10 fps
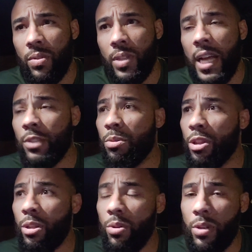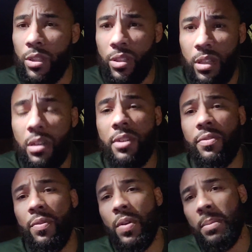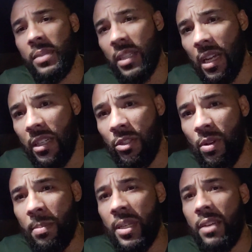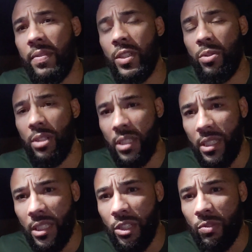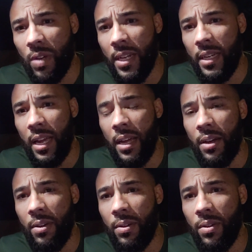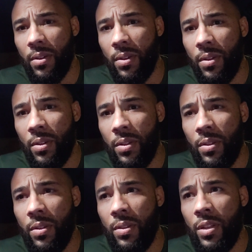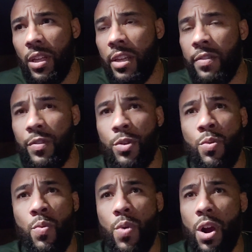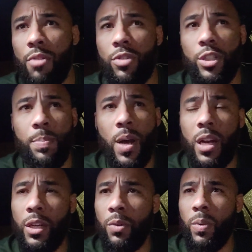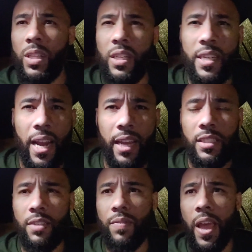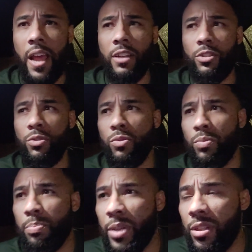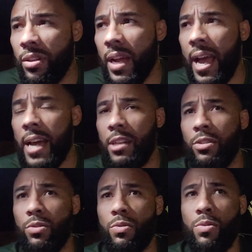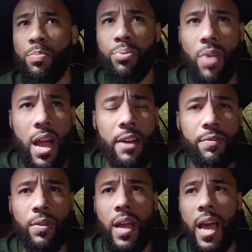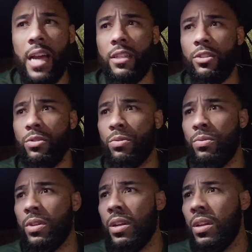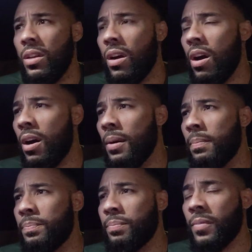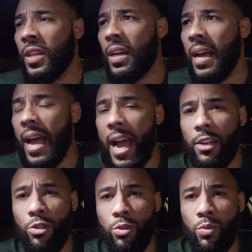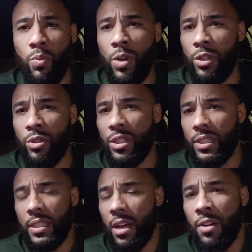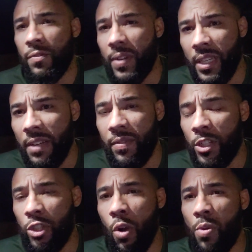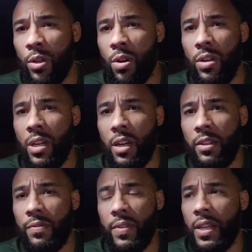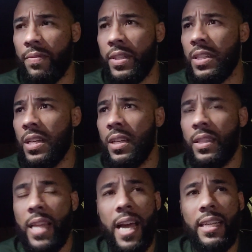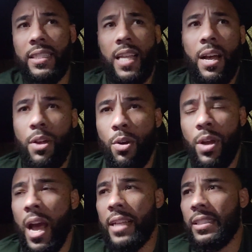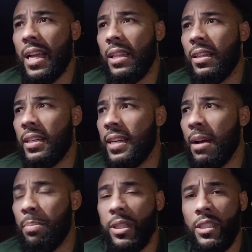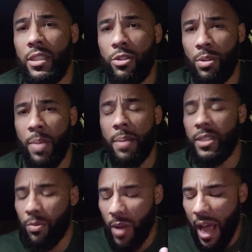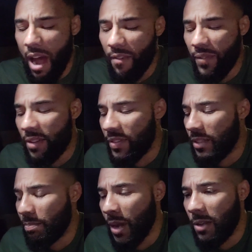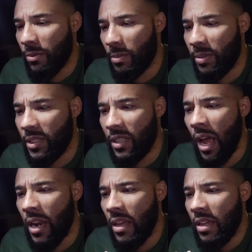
That's what the Lord is looking for. I'm telling you, I'm giving you the keys right now. If you are responding with a negative attitude, bitter attitude, prideful attitude, an attitude where you just unforgiveness, you're holding on to unforgiveness, that is not, God's not looking down pleased at you. The Bible said without faith, it's impossible to please God.